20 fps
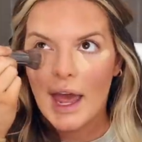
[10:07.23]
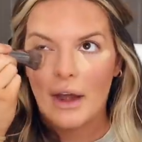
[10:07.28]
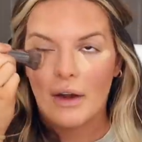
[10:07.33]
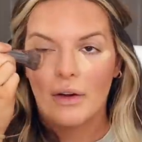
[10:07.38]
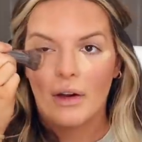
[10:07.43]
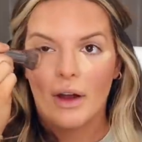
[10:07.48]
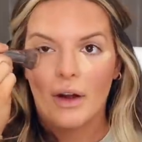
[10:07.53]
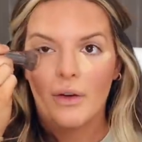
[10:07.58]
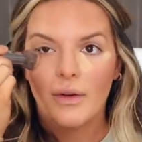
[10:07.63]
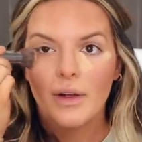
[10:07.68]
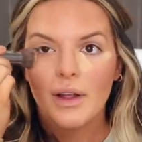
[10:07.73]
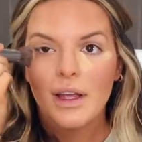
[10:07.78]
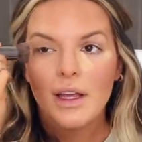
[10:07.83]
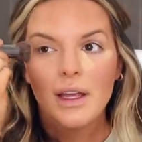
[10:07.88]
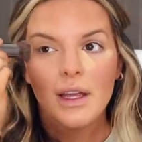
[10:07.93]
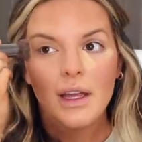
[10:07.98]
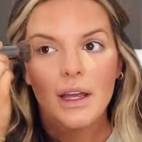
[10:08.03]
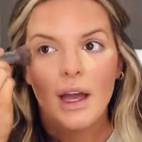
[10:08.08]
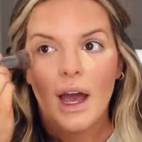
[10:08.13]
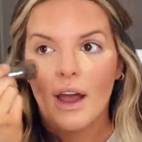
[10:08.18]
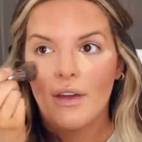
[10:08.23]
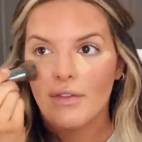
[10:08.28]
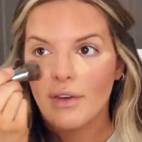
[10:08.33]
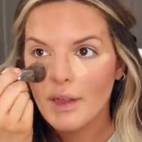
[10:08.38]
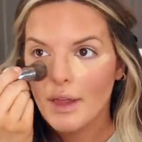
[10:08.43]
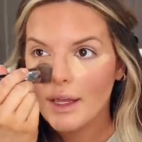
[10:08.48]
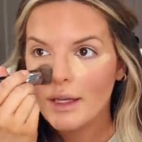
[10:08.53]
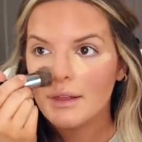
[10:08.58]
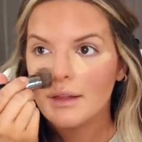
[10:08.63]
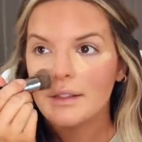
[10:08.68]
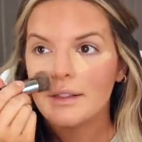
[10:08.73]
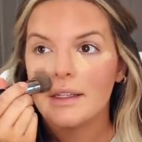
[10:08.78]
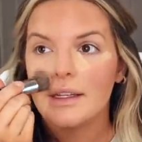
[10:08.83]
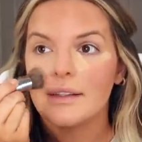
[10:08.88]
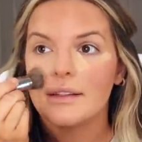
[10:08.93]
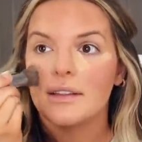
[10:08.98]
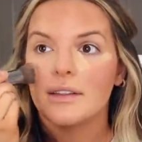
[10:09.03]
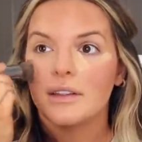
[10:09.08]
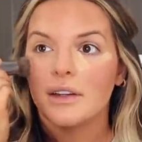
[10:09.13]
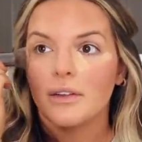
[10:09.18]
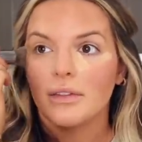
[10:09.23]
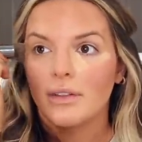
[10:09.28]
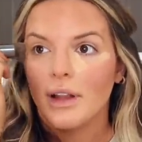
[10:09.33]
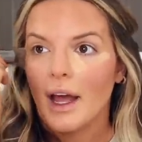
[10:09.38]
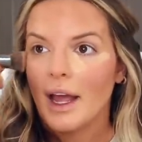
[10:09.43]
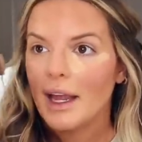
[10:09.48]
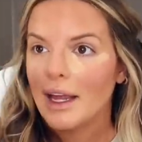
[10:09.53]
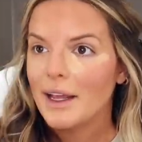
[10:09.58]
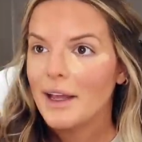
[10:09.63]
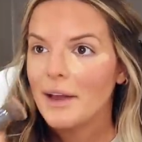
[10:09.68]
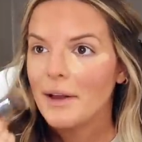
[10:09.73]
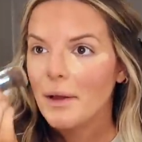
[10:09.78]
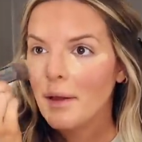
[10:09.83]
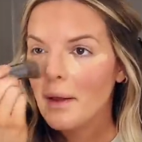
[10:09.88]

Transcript: I don't know. I feel like the seasons are flying.